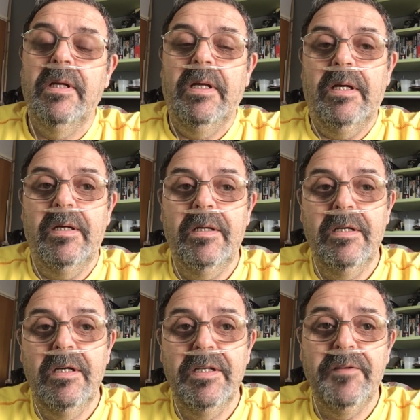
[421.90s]

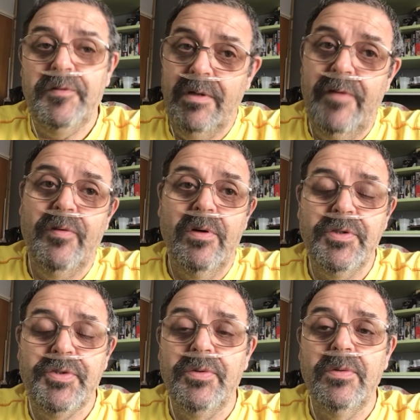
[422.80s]
and if you have got a
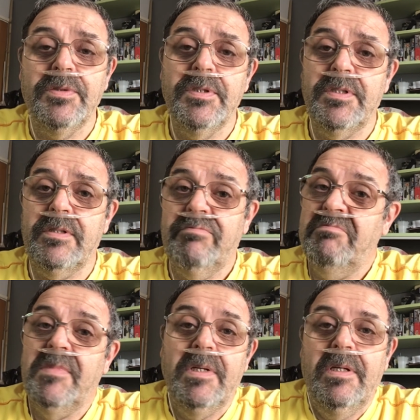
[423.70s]
short, just
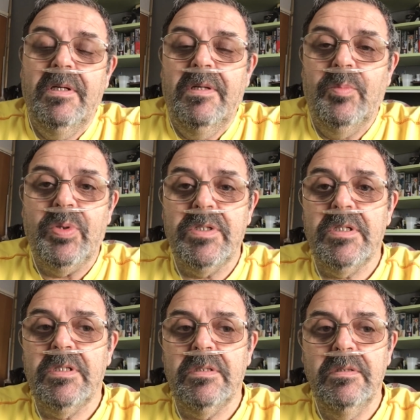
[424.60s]

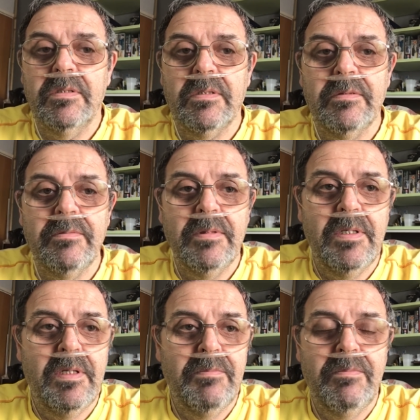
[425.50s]
persistence.
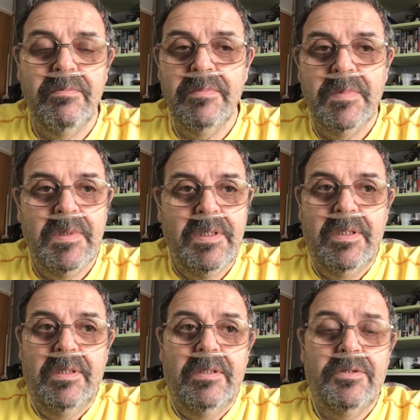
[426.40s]

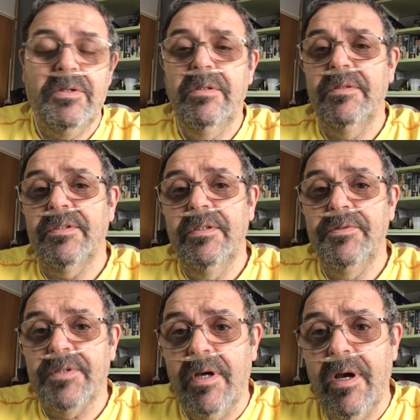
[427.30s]
Try not to lose
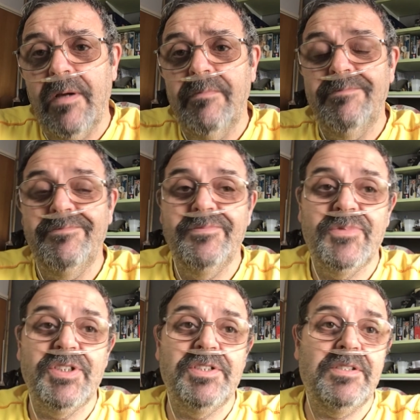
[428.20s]
heart.
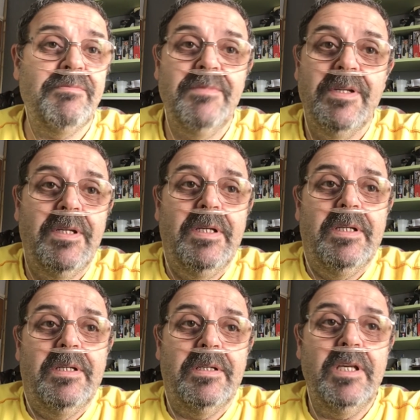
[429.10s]
Just
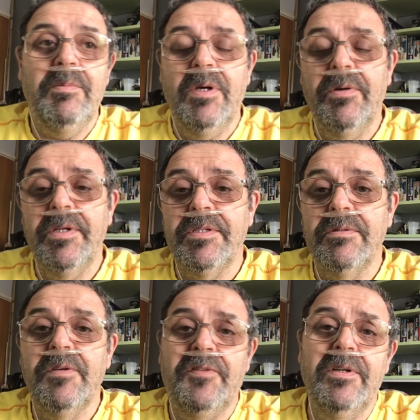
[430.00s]
keep going until
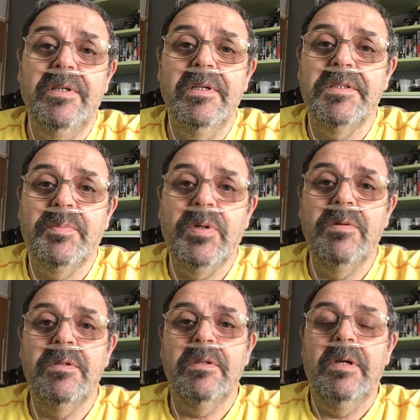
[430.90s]
you find it, I
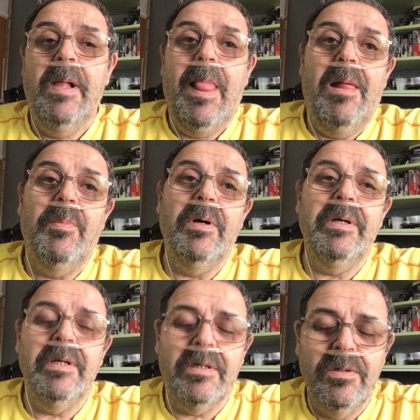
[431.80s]
suppose. But
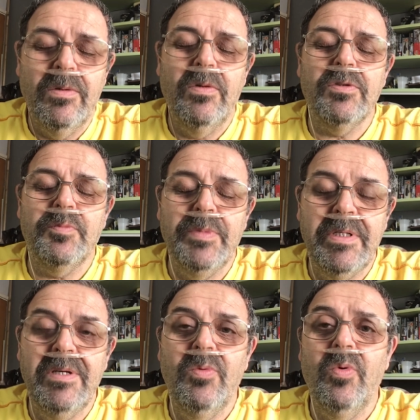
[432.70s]
it caused
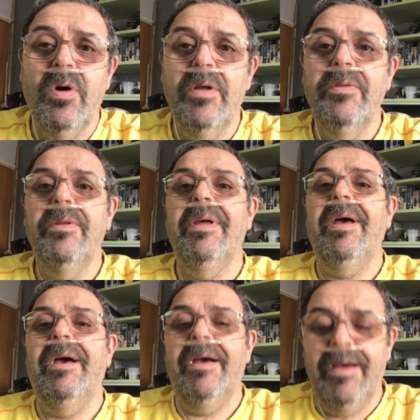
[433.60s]
me one
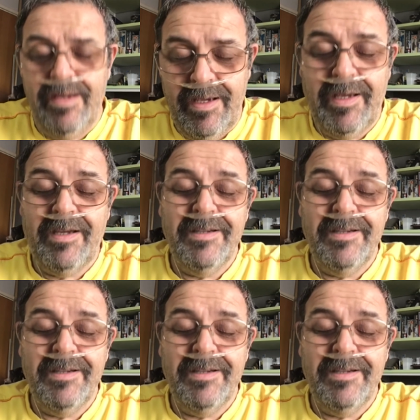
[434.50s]
heck